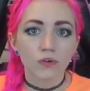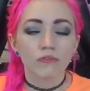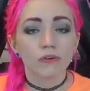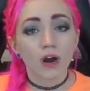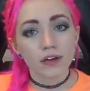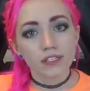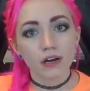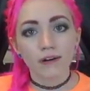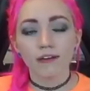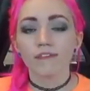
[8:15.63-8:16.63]
So if you are a
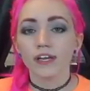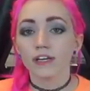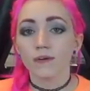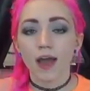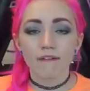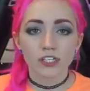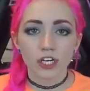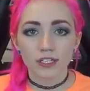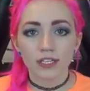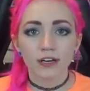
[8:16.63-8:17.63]
StarCraft fan and you haven't
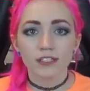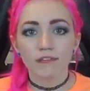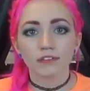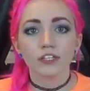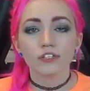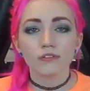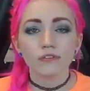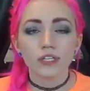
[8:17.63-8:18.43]
checked it out, definitely do.